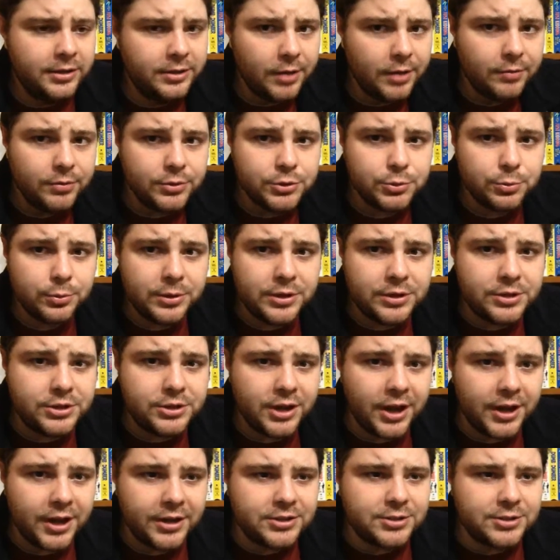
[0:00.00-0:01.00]
Devil's
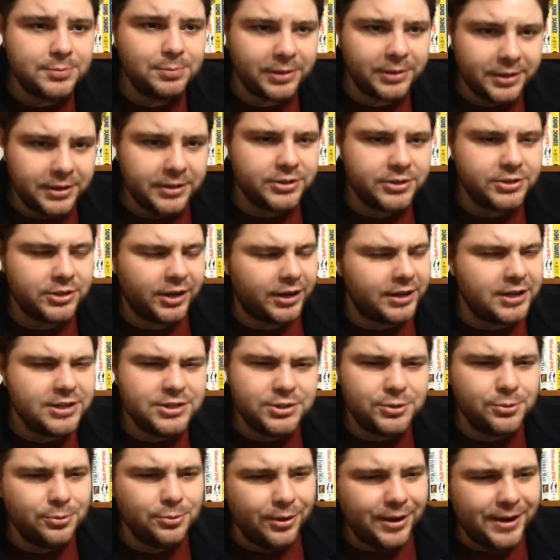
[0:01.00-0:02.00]
Rejects, playing the giant.
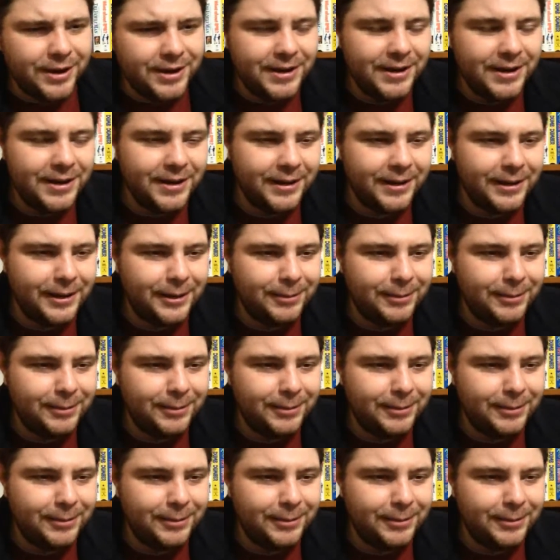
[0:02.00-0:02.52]
He's great.